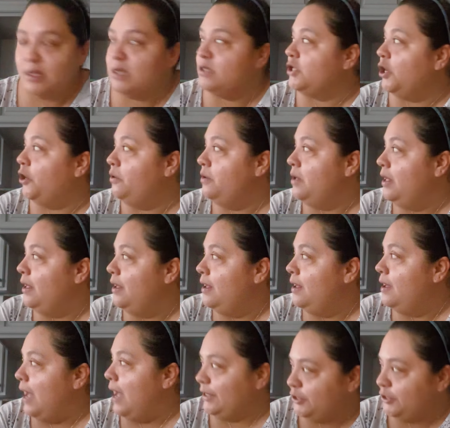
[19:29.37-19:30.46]
So
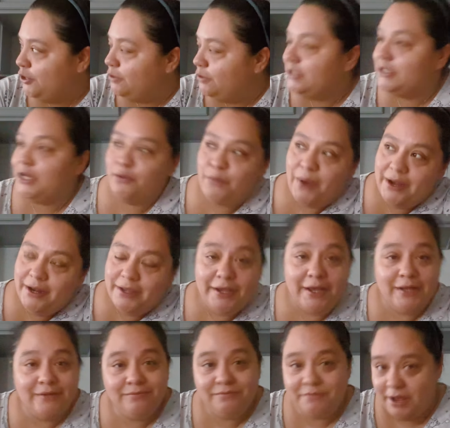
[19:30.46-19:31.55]
I just noticed it's gonna rain
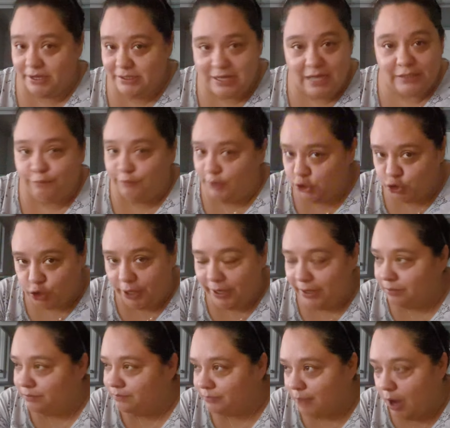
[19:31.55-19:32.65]
again. That's
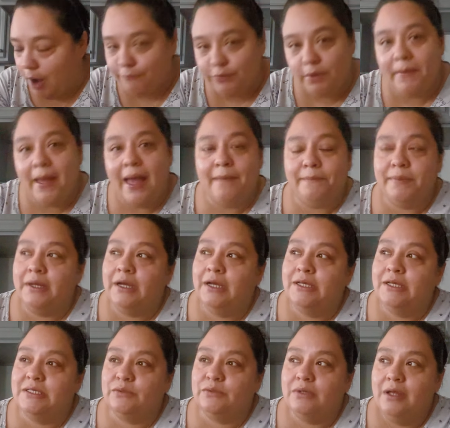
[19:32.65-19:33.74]
frustrating off the bat
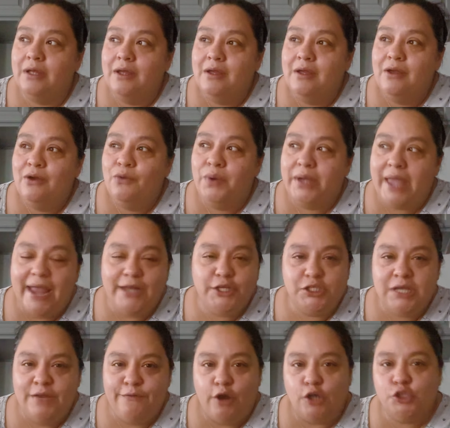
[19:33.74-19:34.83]
because we can't just
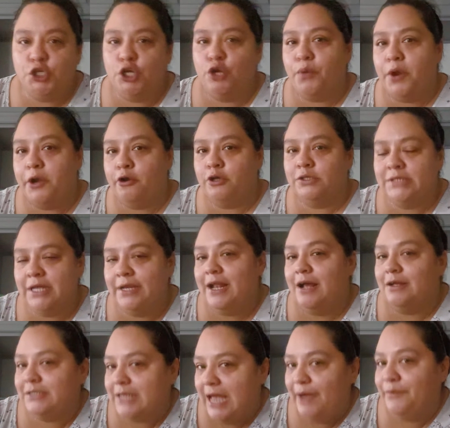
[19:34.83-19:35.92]
leave our generator sitting
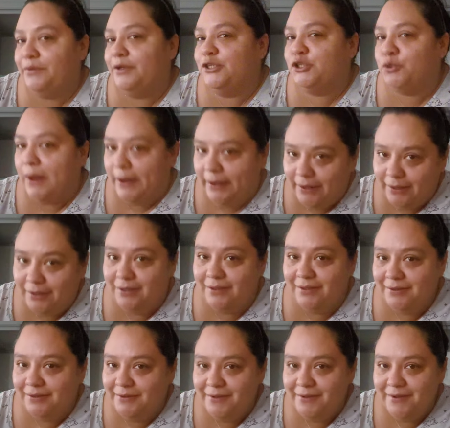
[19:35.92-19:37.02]
outside when it's raining.
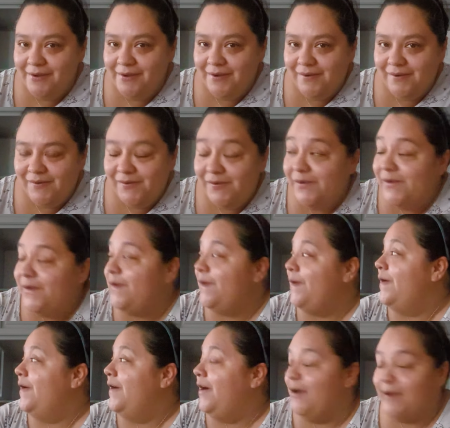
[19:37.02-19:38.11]

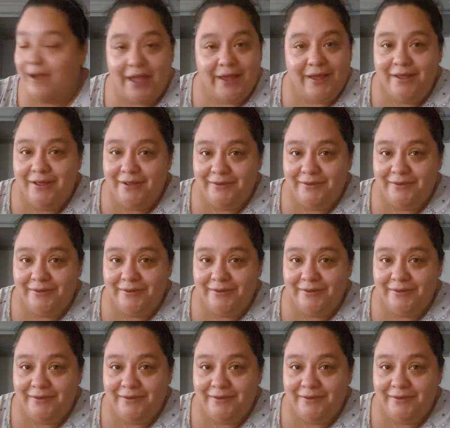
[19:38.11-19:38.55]
Okay.